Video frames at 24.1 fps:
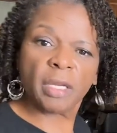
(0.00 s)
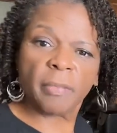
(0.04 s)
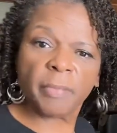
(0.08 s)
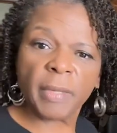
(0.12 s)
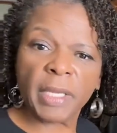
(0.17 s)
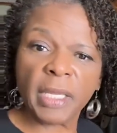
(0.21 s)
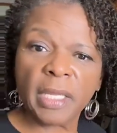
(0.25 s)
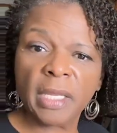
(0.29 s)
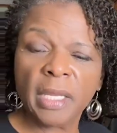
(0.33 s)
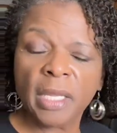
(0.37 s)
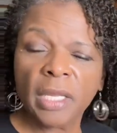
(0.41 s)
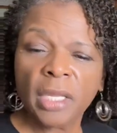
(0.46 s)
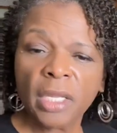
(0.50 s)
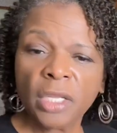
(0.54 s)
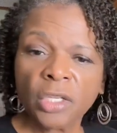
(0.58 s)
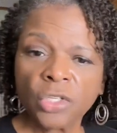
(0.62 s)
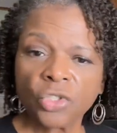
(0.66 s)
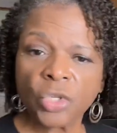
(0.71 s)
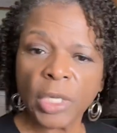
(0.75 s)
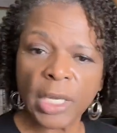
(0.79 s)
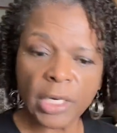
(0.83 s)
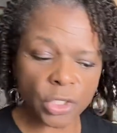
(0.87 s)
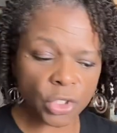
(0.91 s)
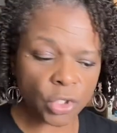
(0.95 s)
gonna be
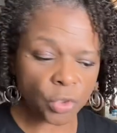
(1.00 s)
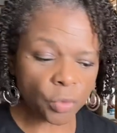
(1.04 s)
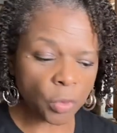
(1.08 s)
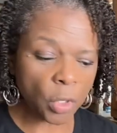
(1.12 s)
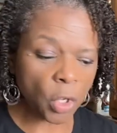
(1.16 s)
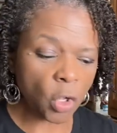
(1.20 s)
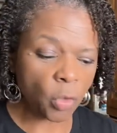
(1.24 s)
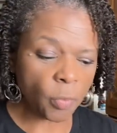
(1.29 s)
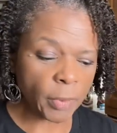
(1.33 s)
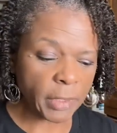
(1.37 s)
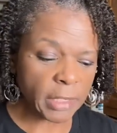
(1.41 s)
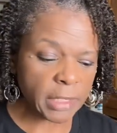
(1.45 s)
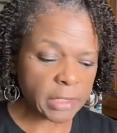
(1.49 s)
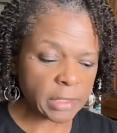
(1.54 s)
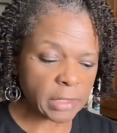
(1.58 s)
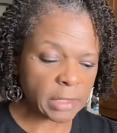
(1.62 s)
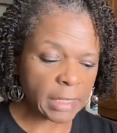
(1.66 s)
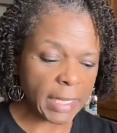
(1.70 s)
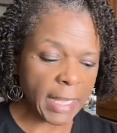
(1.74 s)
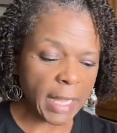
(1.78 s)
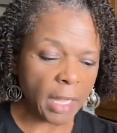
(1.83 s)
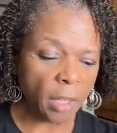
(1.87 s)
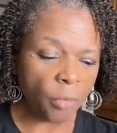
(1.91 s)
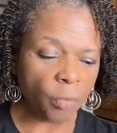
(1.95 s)
trying to scroll because
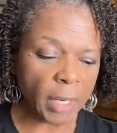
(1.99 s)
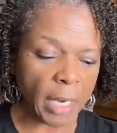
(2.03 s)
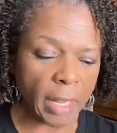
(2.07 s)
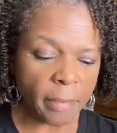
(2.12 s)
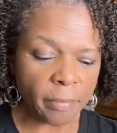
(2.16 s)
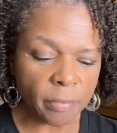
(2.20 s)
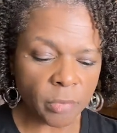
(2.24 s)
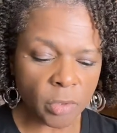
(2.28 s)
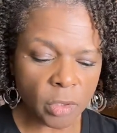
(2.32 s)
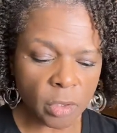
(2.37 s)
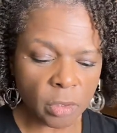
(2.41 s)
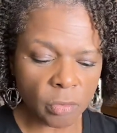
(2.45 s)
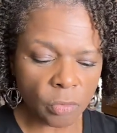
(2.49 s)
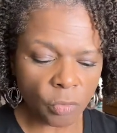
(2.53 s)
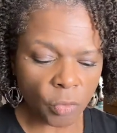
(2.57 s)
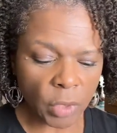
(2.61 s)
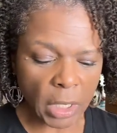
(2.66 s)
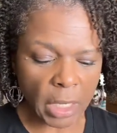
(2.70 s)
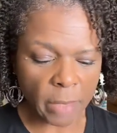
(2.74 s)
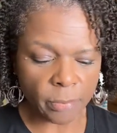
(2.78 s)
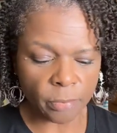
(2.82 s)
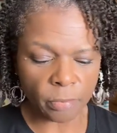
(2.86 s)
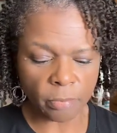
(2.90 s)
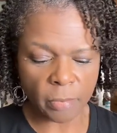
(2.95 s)
now what
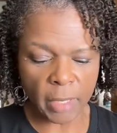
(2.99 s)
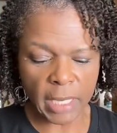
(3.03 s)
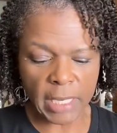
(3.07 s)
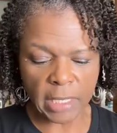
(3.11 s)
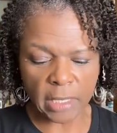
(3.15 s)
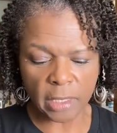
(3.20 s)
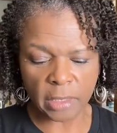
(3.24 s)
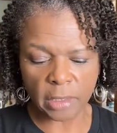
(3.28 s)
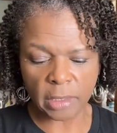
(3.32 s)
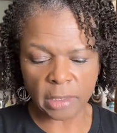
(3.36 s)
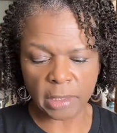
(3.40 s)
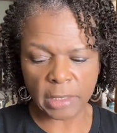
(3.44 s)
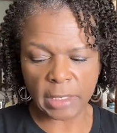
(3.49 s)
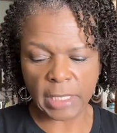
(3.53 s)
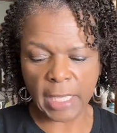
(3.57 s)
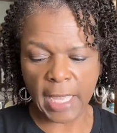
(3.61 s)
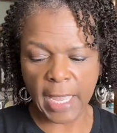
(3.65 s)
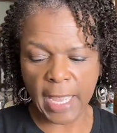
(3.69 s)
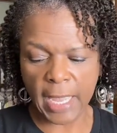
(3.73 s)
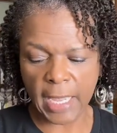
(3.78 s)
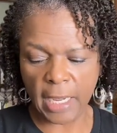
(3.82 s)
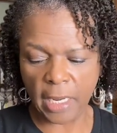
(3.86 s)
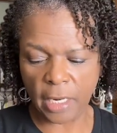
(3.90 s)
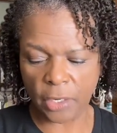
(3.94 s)
I'm making
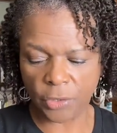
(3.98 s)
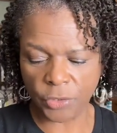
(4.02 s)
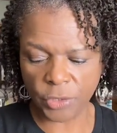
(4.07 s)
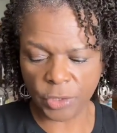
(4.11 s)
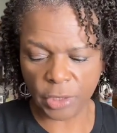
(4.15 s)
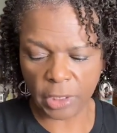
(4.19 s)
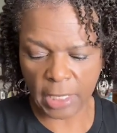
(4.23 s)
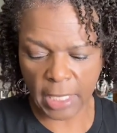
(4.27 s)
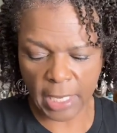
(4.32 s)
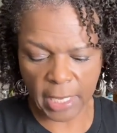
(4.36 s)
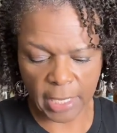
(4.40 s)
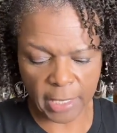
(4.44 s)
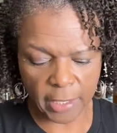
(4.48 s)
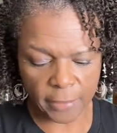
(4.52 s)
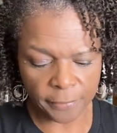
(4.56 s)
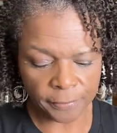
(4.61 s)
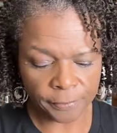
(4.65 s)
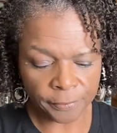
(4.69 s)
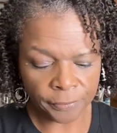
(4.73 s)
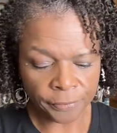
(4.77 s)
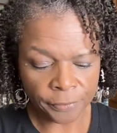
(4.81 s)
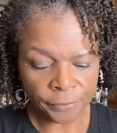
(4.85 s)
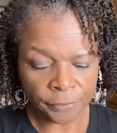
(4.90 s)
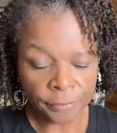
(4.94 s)
today or tonight,
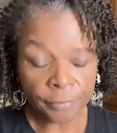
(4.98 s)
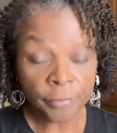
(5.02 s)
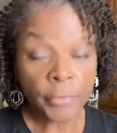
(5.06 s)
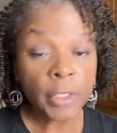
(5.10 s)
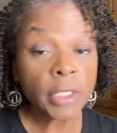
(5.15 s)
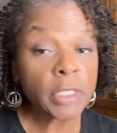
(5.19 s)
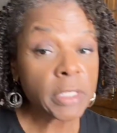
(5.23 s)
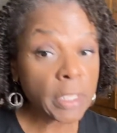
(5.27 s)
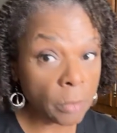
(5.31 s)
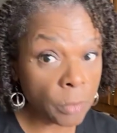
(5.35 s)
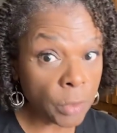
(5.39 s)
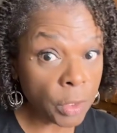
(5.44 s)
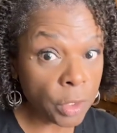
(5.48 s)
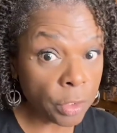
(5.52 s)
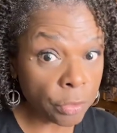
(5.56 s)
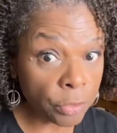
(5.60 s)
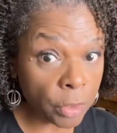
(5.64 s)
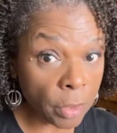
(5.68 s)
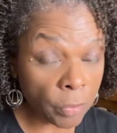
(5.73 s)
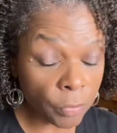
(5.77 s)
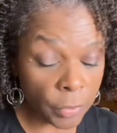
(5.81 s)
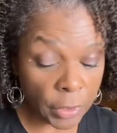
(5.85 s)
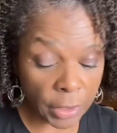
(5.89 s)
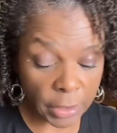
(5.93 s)
because I'm
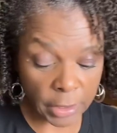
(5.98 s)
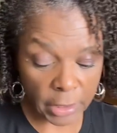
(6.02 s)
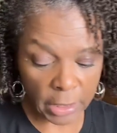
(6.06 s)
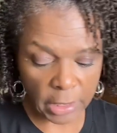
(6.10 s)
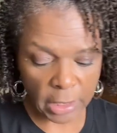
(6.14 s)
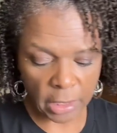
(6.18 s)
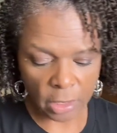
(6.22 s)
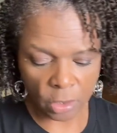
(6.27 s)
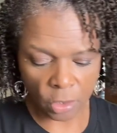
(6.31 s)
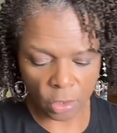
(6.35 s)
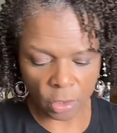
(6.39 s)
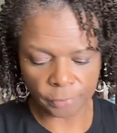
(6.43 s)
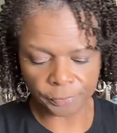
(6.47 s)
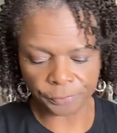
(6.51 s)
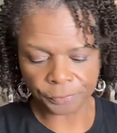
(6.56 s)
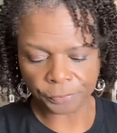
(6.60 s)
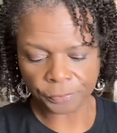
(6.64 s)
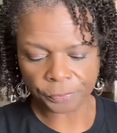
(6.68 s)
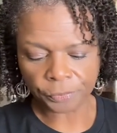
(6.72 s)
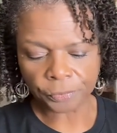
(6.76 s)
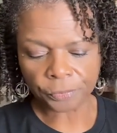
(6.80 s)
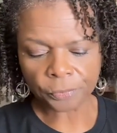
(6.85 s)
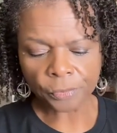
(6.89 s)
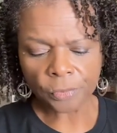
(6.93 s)
hungry, I'm ready to eat, y'all.
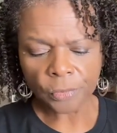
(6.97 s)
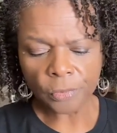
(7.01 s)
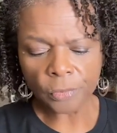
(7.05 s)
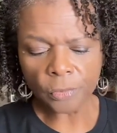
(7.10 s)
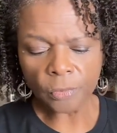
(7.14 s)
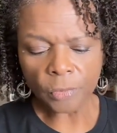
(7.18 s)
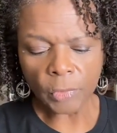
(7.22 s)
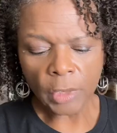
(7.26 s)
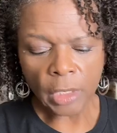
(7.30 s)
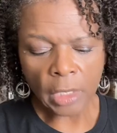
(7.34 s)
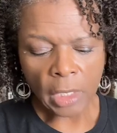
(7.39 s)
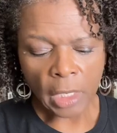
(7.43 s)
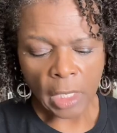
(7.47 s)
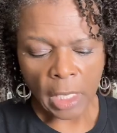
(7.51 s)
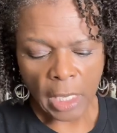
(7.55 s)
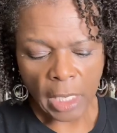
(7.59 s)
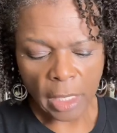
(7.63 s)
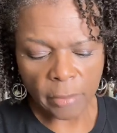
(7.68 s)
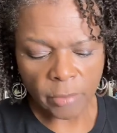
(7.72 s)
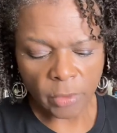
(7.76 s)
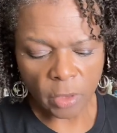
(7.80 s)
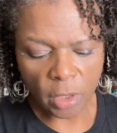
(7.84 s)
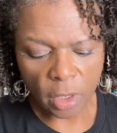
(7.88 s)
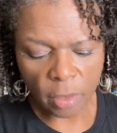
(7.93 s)

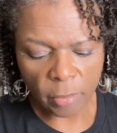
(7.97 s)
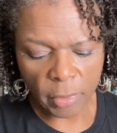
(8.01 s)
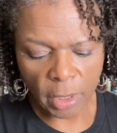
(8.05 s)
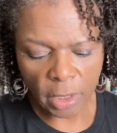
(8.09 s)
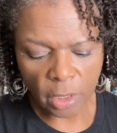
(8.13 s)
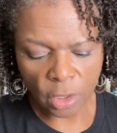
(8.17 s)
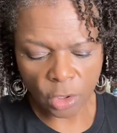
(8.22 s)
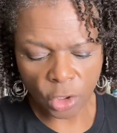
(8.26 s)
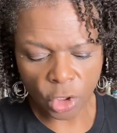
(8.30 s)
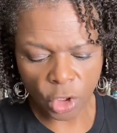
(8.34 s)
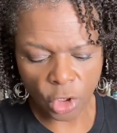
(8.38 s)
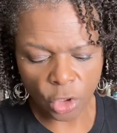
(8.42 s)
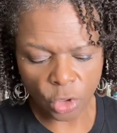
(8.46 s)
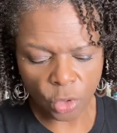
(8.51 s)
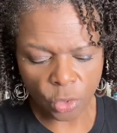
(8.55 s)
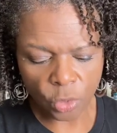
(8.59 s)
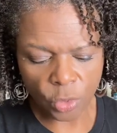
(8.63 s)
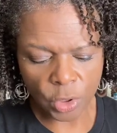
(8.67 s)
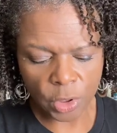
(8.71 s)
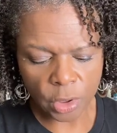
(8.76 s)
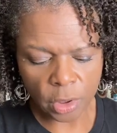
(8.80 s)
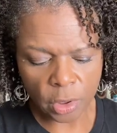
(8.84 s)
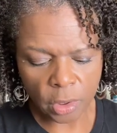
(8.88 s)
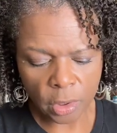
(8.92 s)
I'm gonna make a
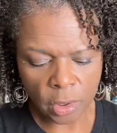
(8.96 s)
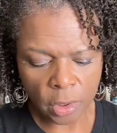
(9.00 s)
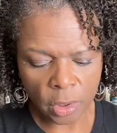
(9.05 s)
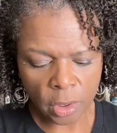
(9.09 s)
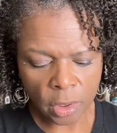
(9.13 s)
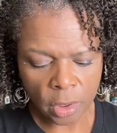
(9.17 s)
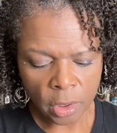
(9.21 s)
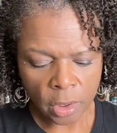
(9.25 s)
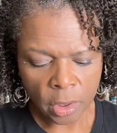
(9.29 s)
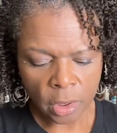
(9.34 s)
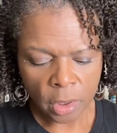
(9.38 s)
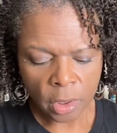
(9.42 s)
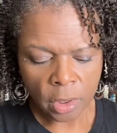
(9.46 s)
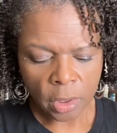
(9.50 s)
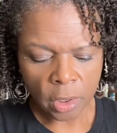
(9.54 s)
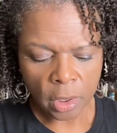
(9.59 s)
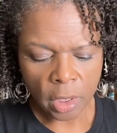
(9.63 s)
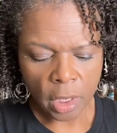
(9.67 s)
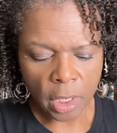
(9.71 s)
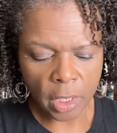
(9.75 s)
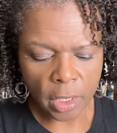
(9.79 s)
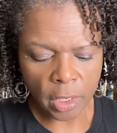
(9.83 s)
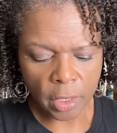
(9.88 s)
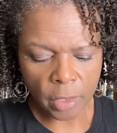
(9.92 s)
huge,
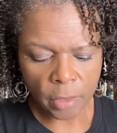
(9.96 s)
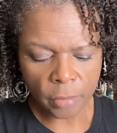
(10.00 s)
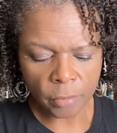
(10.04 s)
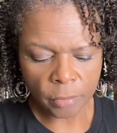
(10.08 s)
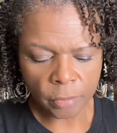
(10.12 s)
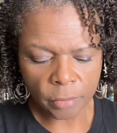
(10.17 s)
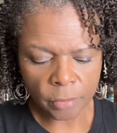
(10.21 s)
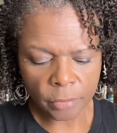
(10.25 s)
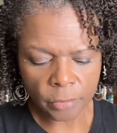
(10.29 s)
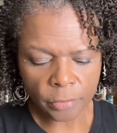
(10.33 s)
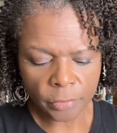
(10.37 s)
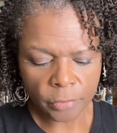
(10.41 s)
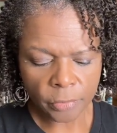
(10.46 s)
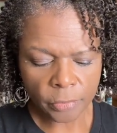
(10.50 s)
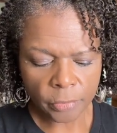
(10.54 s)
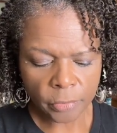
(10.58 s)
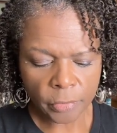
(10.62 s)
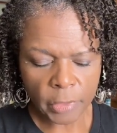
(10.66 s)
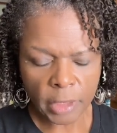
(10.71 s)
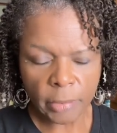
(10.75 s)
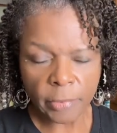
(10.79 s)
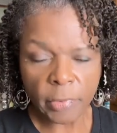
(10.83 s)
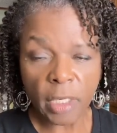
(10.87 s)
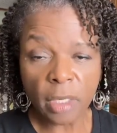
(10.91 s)
I'm
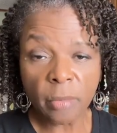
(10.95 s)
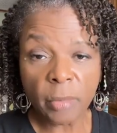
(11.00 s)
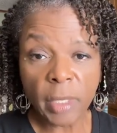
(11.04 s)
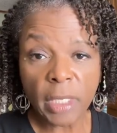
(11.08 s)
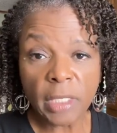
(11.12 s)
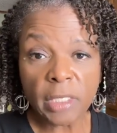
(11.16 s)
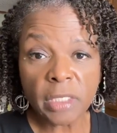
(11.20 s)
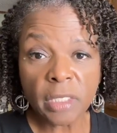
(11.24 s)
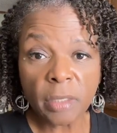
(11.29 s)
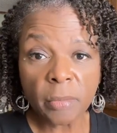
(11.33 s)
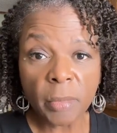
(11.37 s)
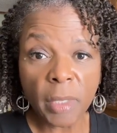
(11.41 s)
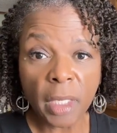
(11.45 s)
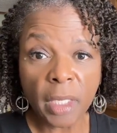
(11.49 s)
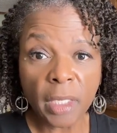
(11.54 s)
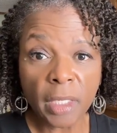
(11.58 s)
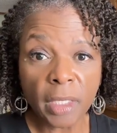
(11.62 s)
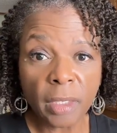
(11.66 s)
gonna make some,